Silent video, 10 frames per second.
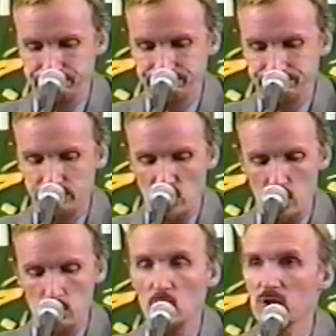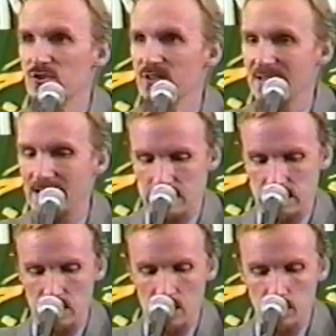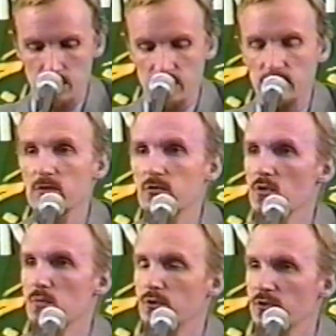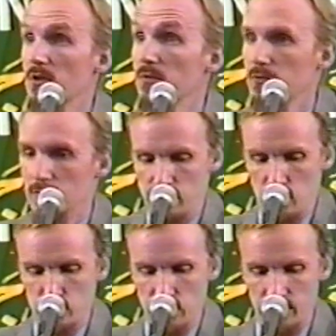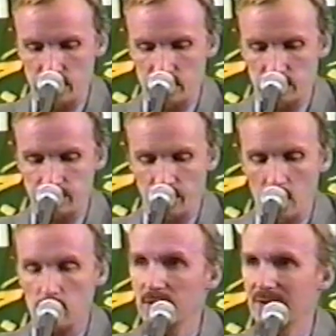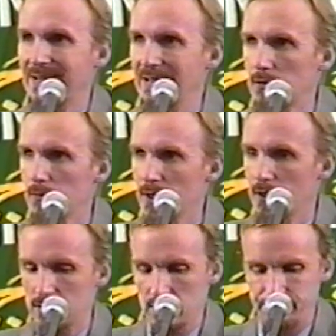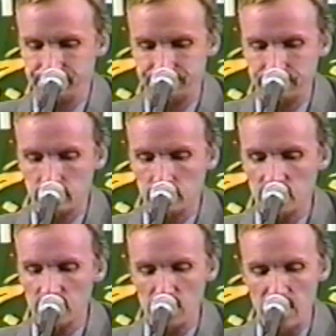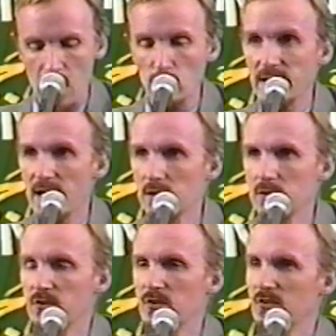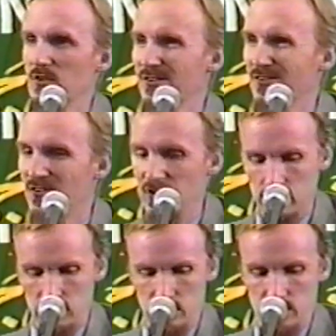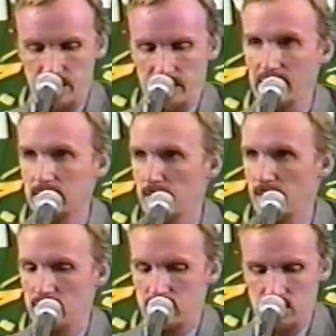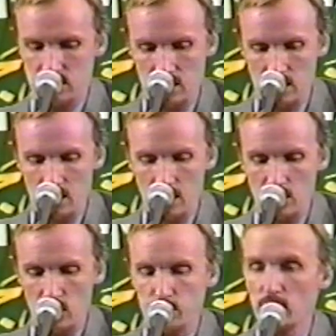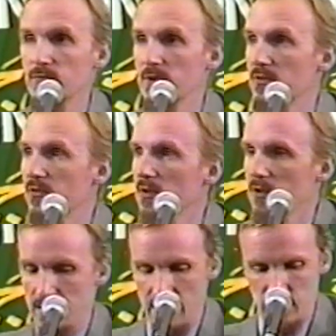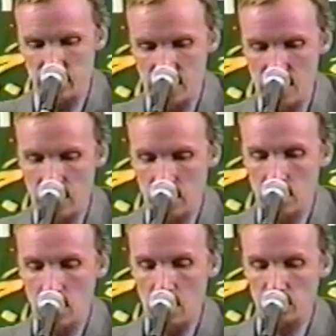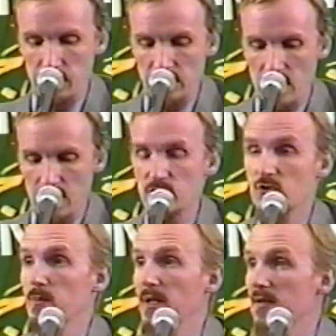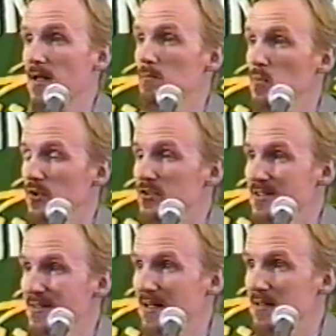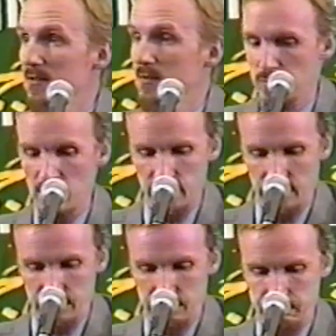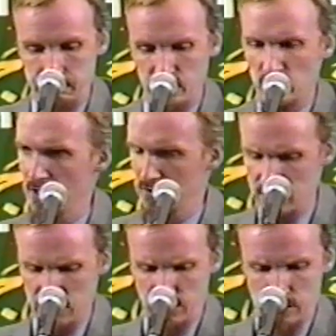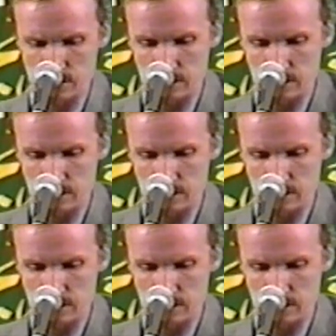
Not mu'jizat, because those are the preserve of the prophets, but karamat. The awliya tend to conceal their karamat. The prophets, the anbiya, are obliged to make their mu'jizat public. So that's a difference.